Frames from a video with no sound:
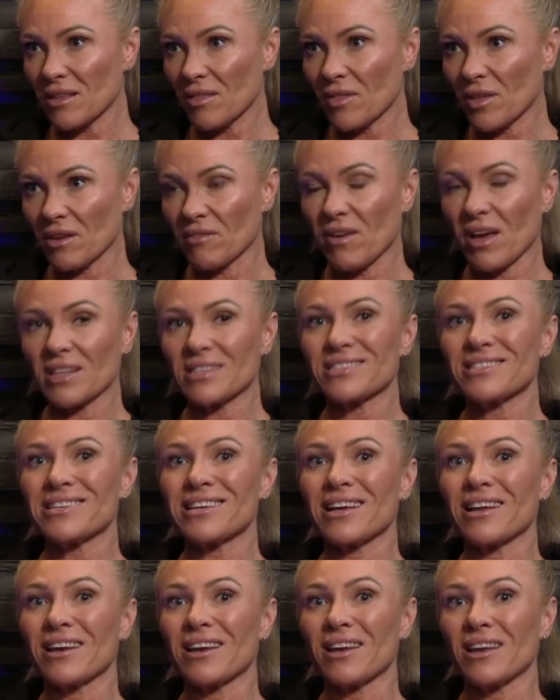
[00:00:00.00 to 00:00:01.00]
that have had
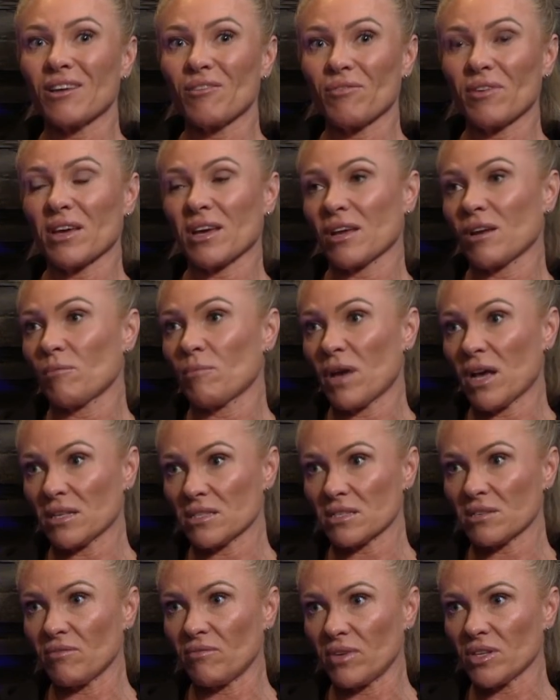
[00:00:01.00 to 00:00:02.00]
significant
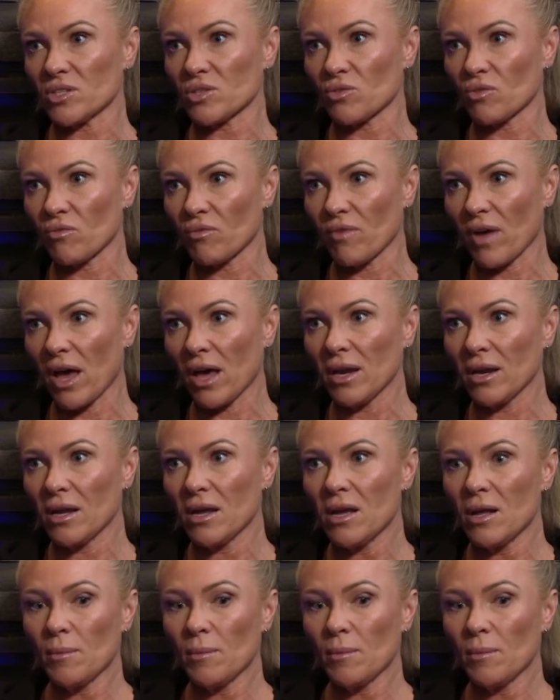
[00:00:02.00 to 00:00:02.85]
amounts of visceral fat